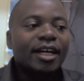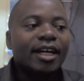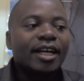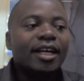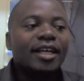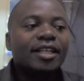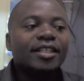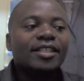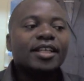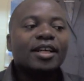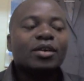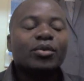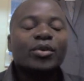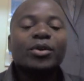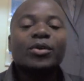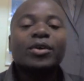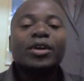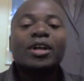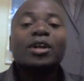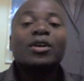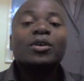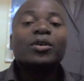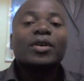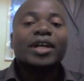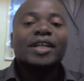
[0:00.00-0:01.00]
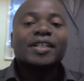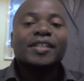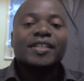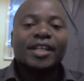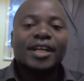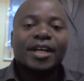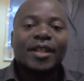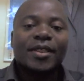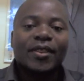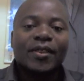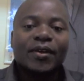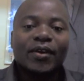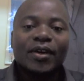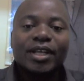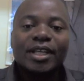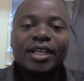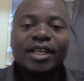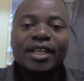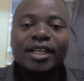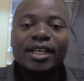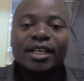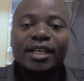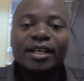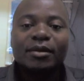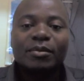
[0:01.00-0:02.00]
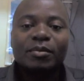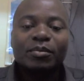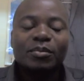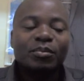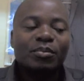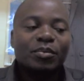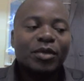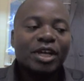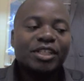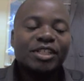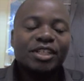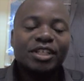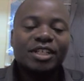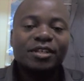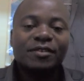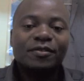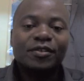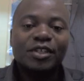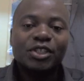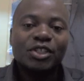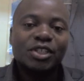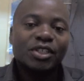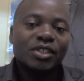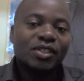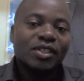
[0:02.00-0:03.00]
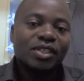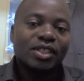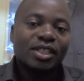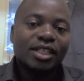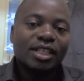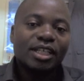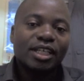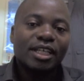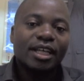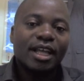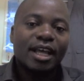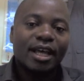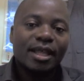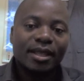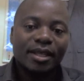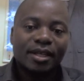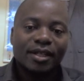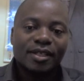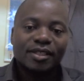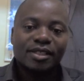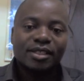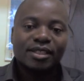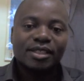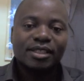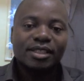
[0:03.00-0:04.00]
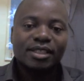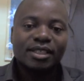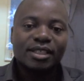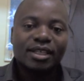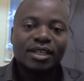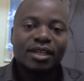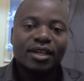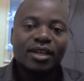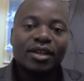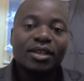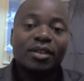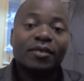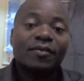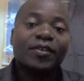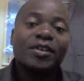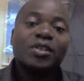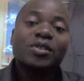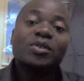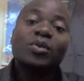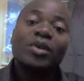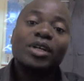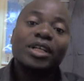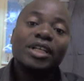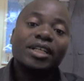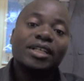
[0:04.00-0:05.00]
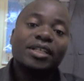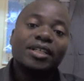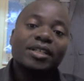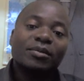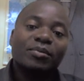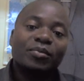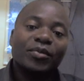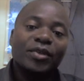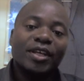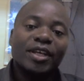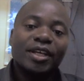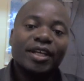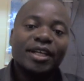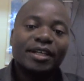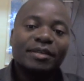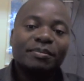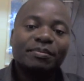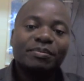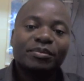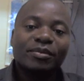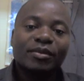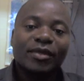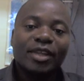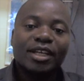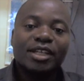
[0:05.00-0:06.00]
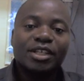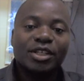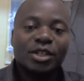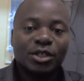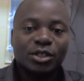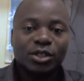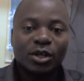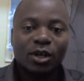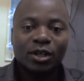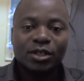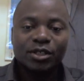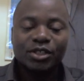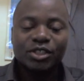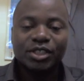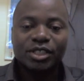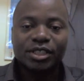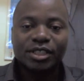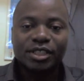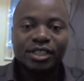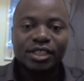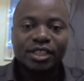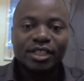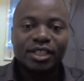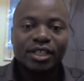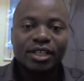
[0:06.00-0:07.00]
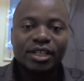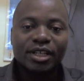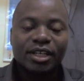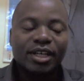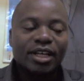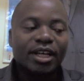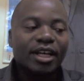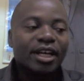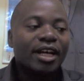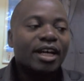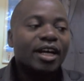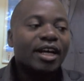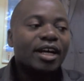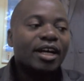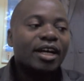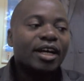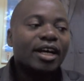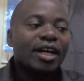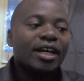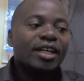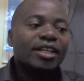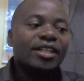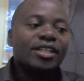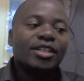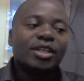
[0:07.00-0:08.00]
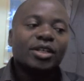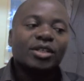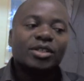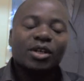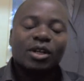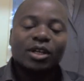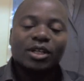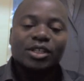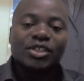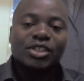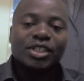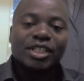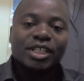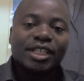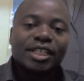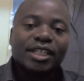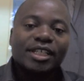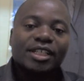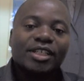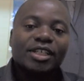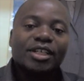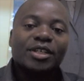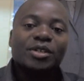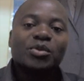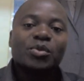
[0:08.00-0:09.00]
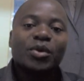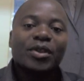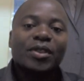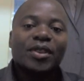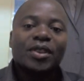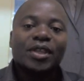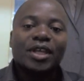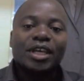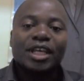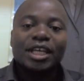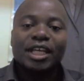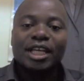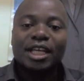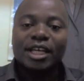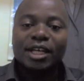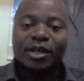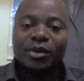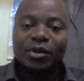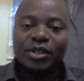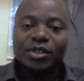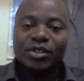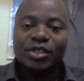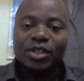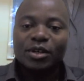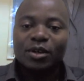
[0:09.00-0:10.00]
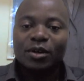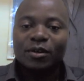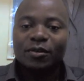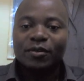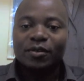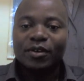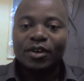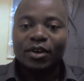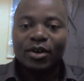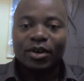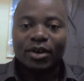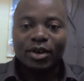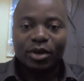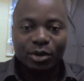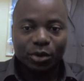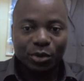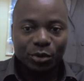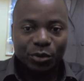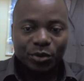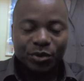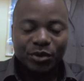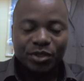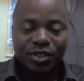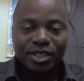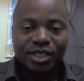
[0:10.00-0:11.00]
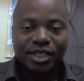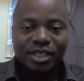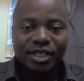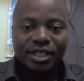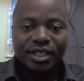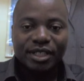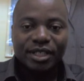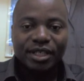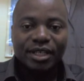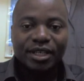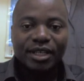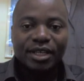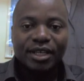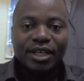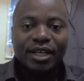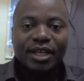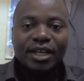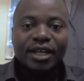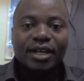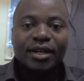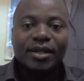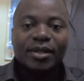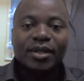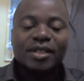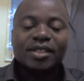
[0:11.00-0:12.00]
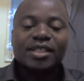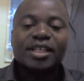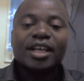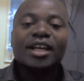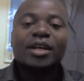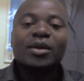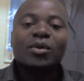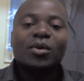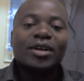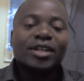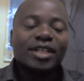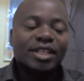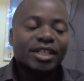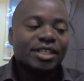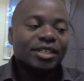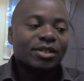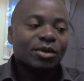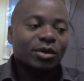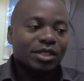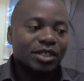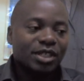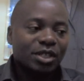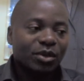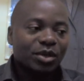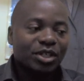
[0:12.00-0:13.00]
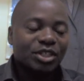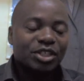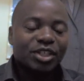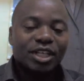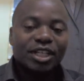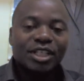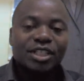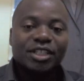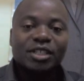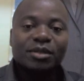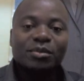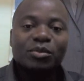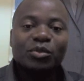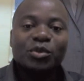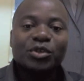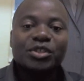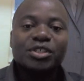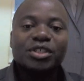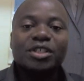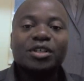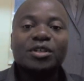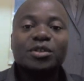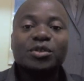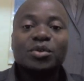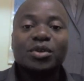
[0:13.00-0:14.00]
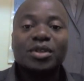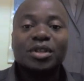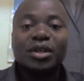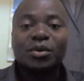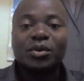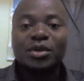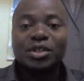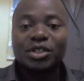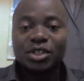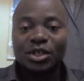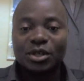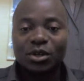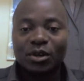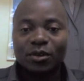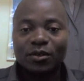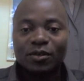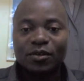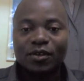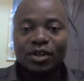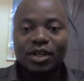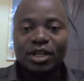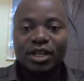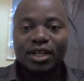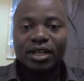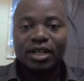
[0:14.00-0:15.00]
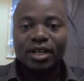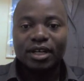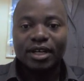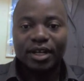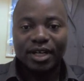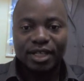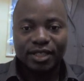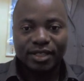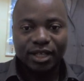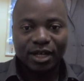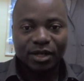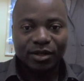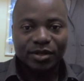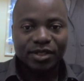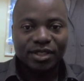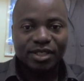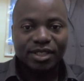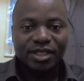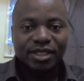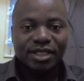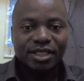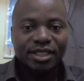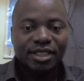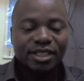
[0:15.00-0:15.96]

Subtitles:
and we're going to look at three major divisions in ethics. The first one being deontology. Deontology deals with the question of rules. The second one is consequentialism, which deals with the question of results.